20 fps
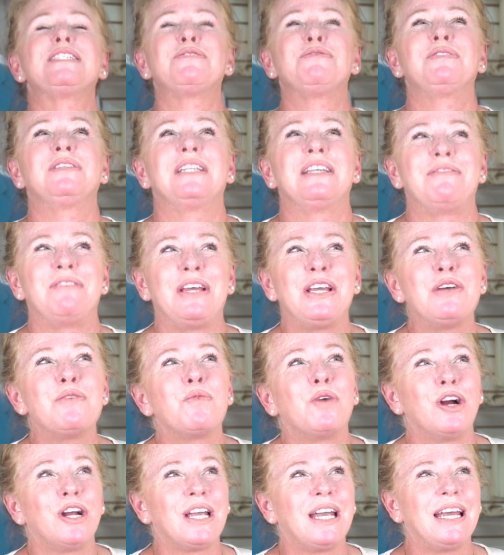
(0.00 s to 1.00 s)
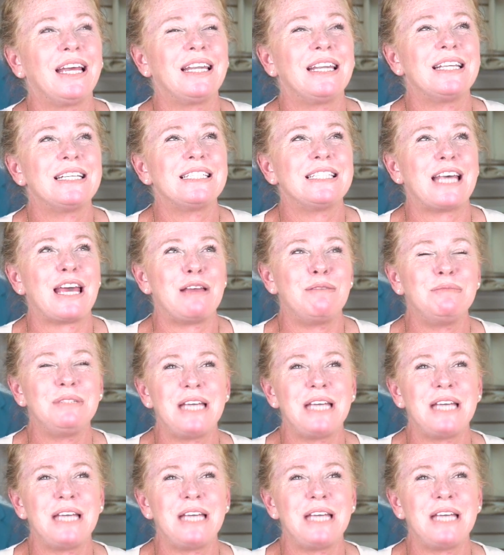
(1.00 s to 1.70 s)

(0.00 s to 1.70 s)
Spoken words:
of living and working in the same